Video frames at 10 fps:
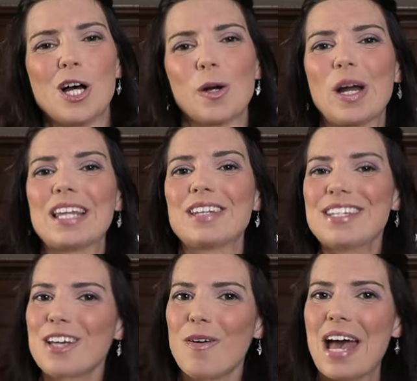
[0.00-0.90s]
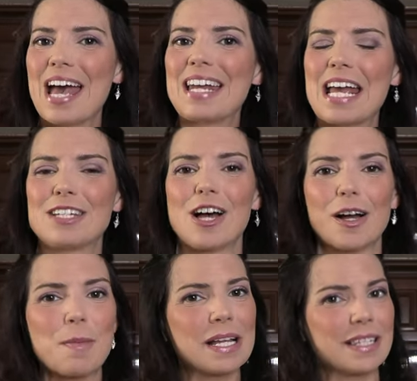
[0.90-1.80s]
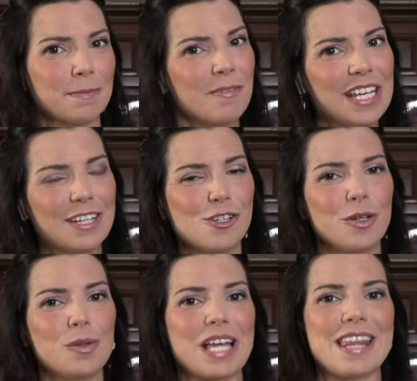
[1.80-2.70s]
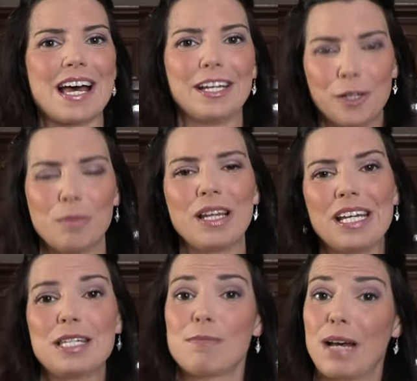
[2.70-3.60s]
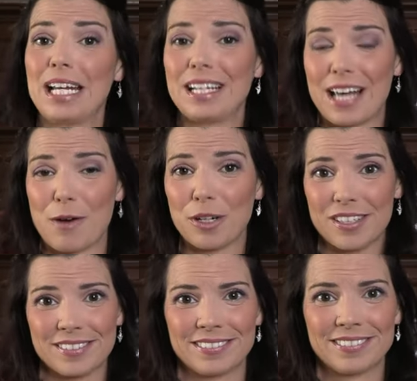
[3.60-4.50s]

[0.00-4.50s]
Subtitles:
All right, let's go ahead and talk about some of the issues that your blennies might encounter.